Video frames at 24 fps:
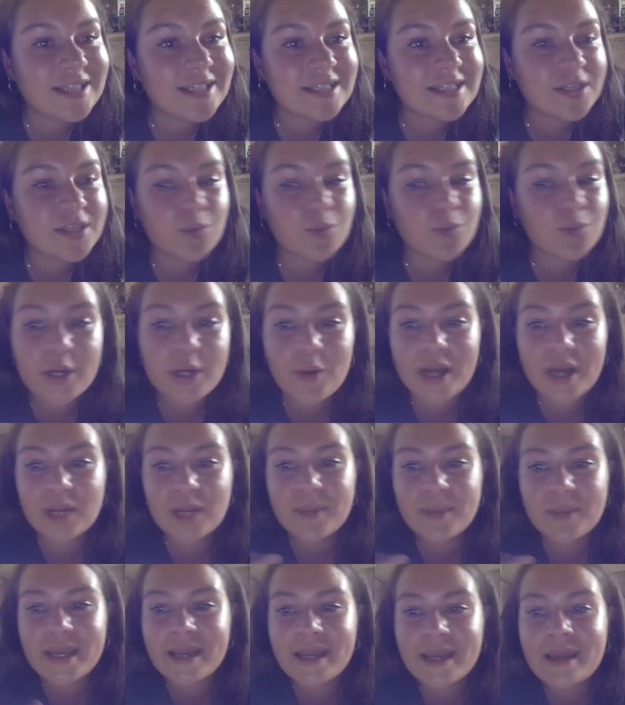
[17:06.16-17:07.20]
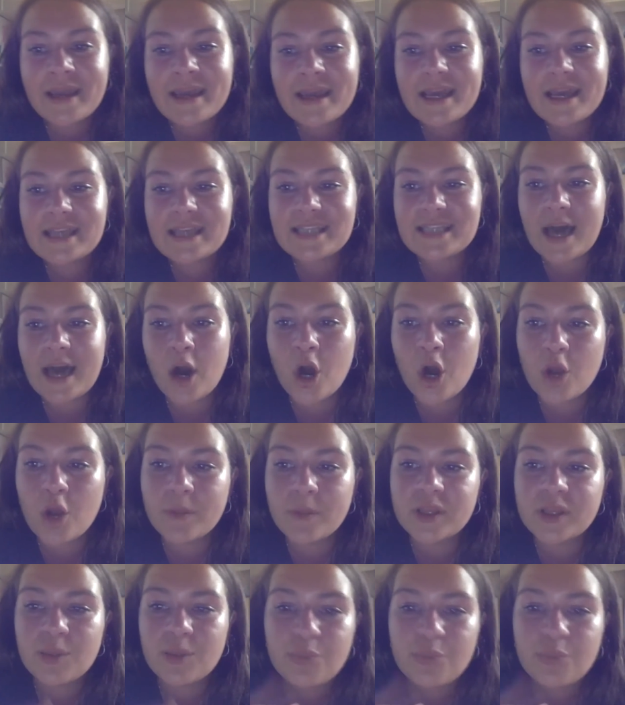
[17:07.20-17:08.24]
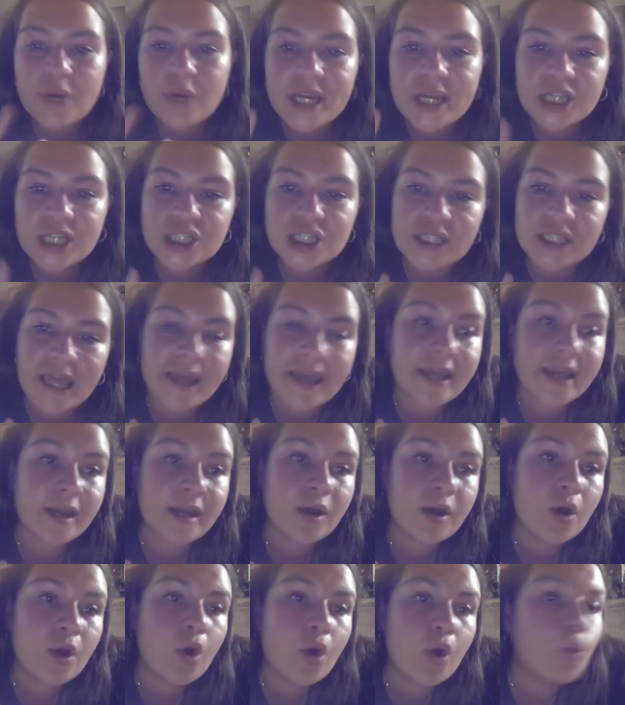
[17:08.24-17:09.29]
that the real enemy is at home in the British state,